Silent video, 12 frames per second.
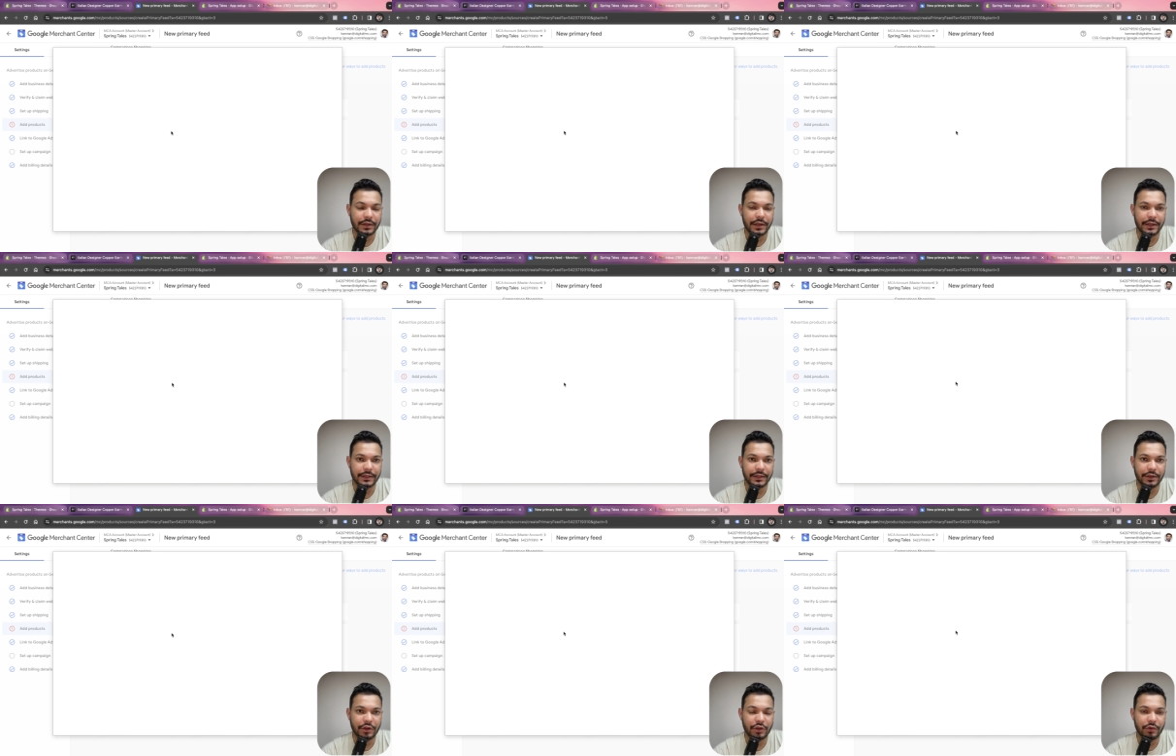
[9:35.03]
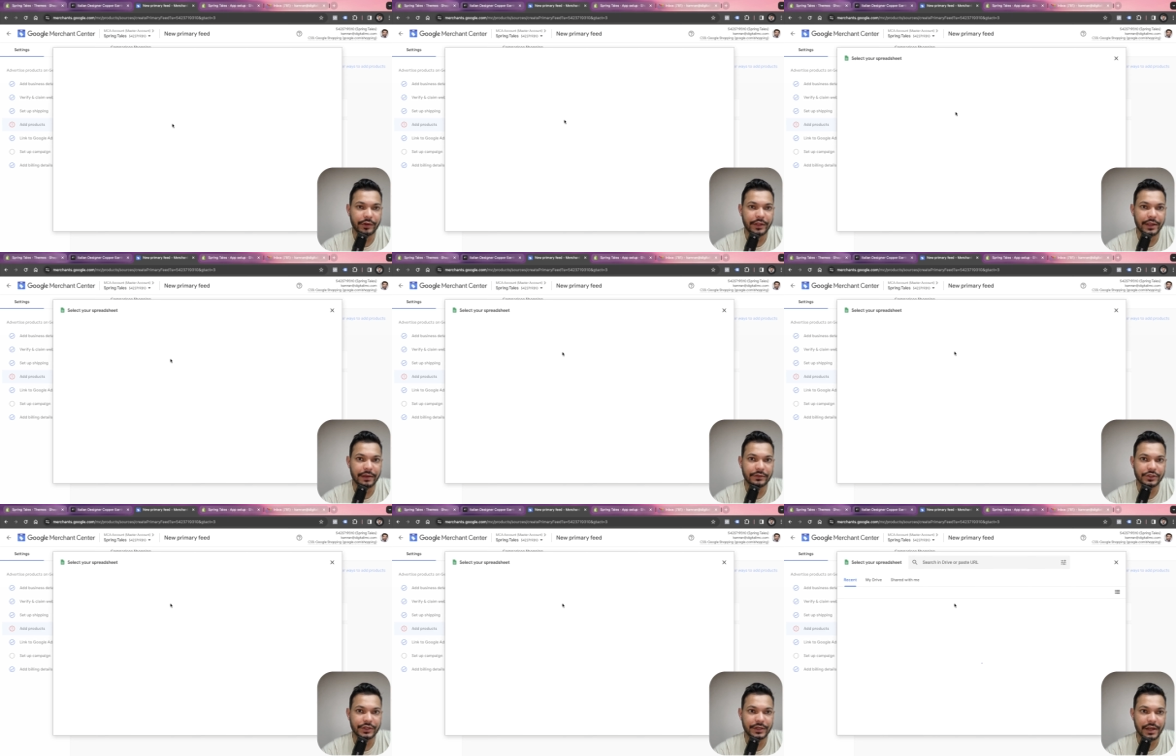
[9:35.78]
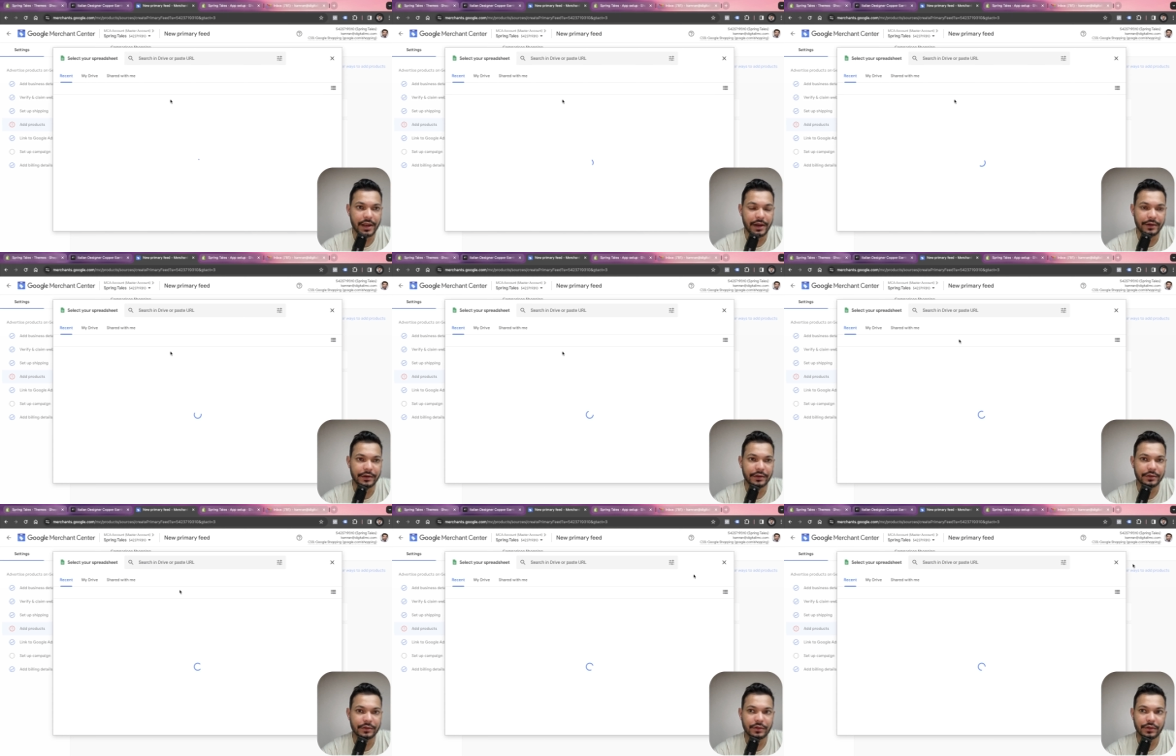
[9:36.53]
I think I already have a sheet added
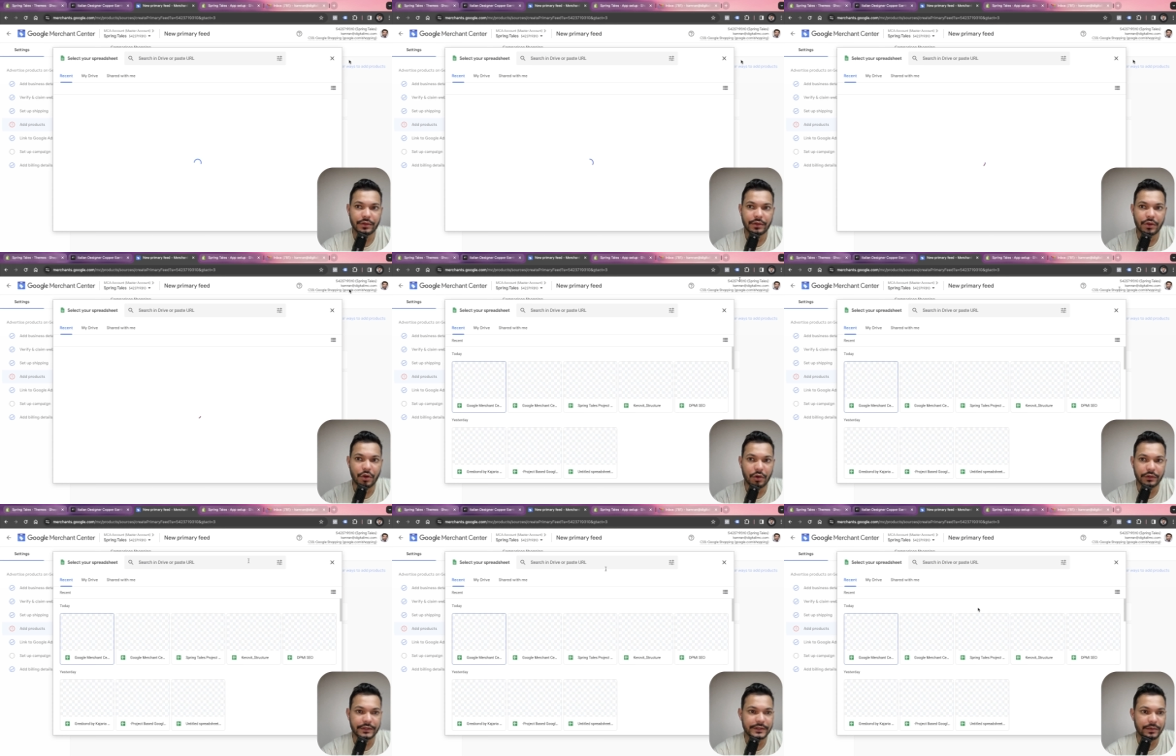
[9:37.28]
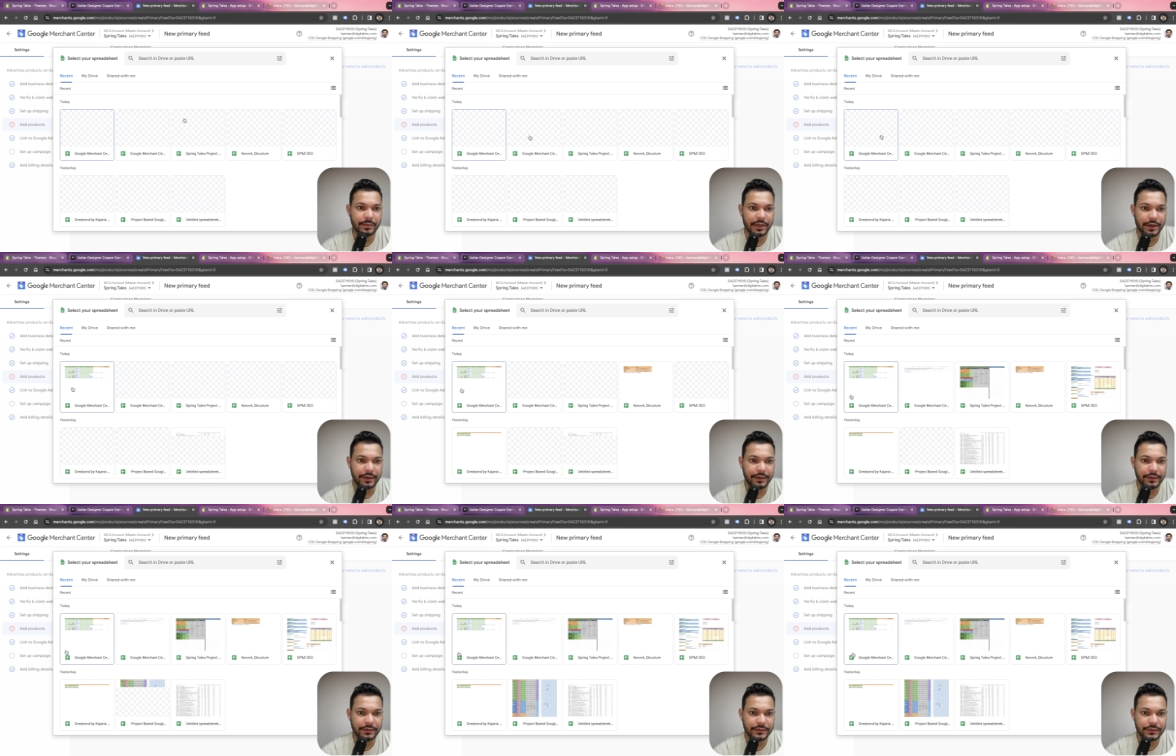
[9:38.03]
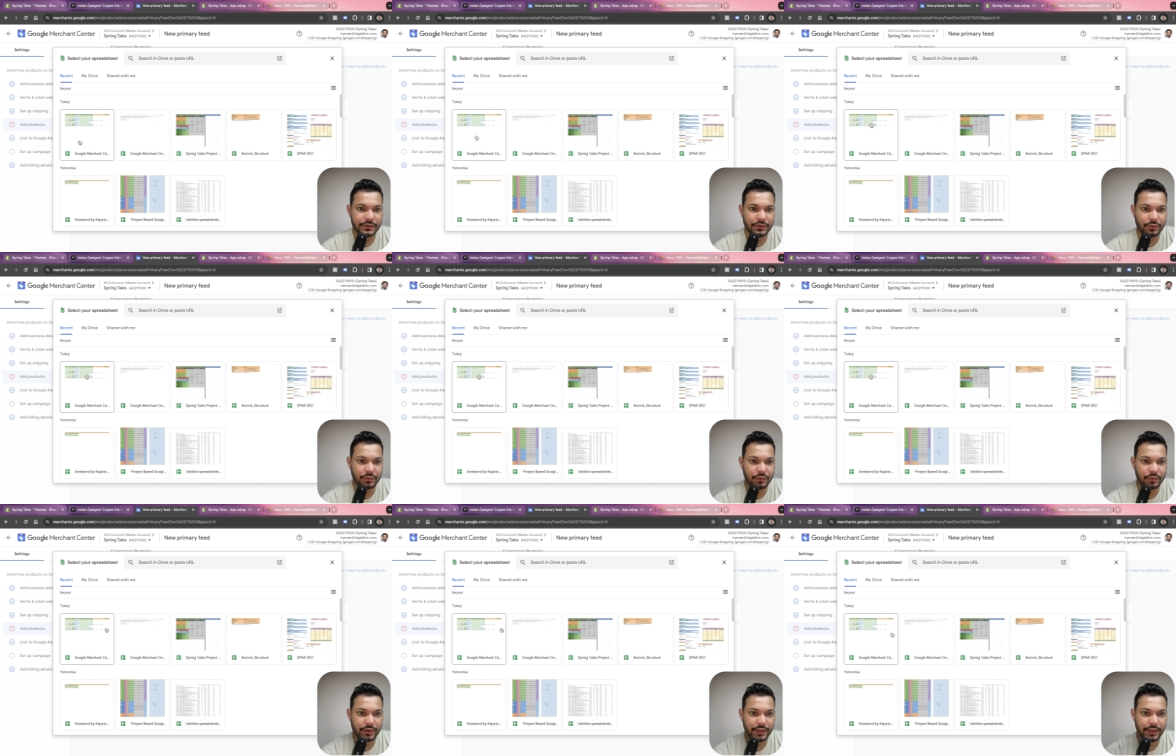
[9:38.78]
on this email ID.
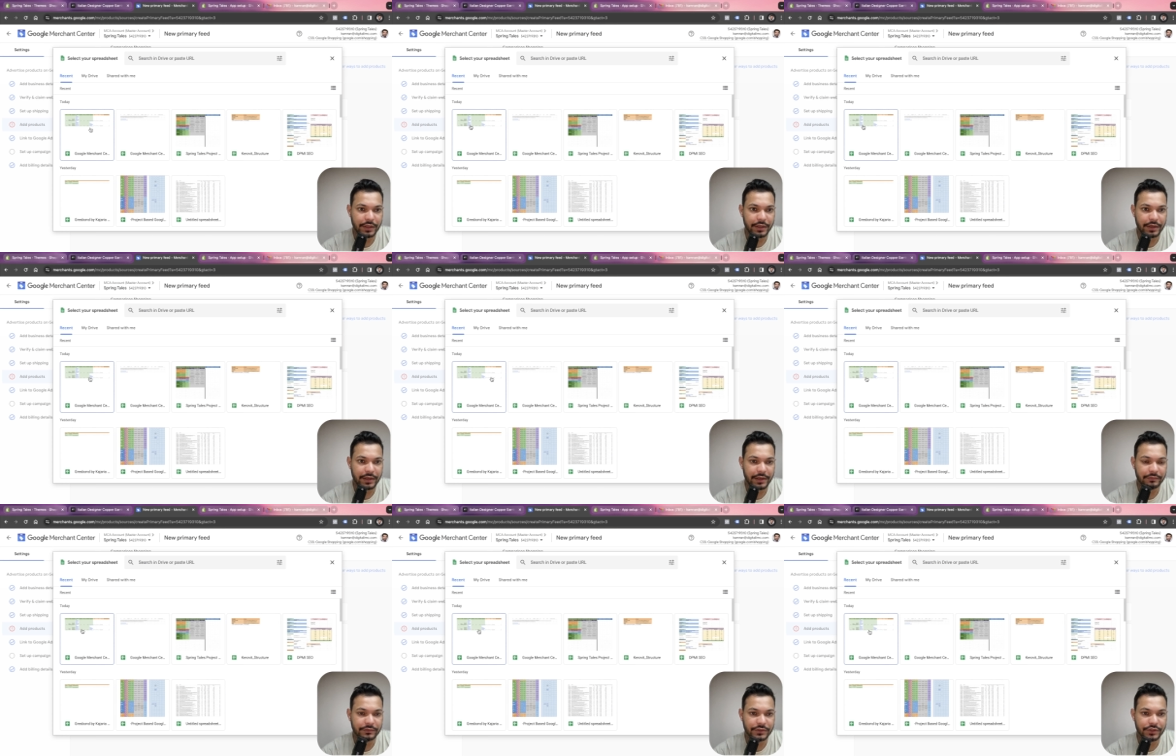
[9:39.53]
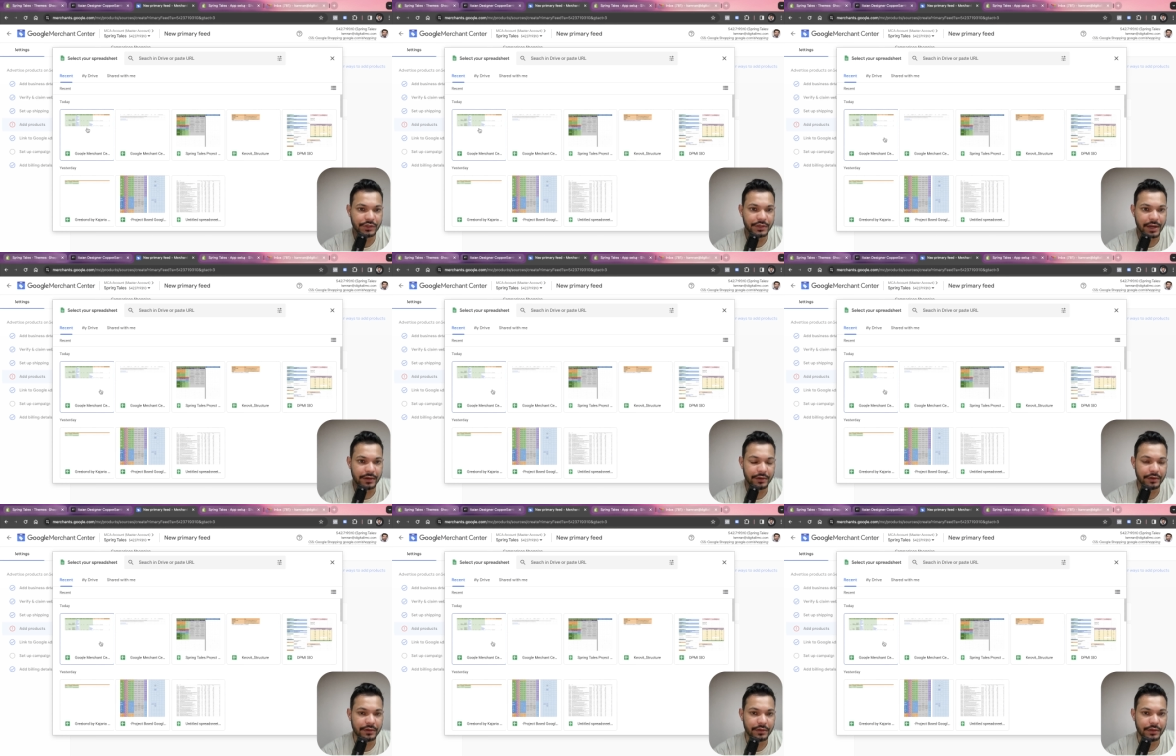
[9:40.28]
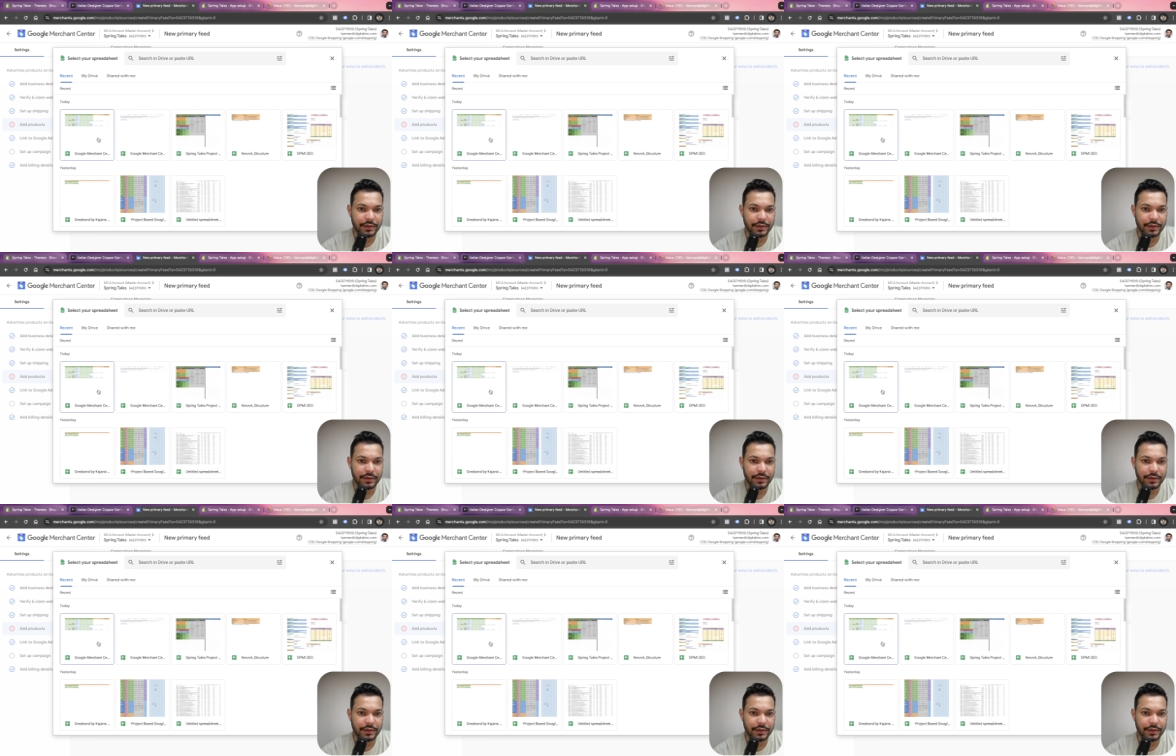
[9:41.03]
So here I have the sheet added.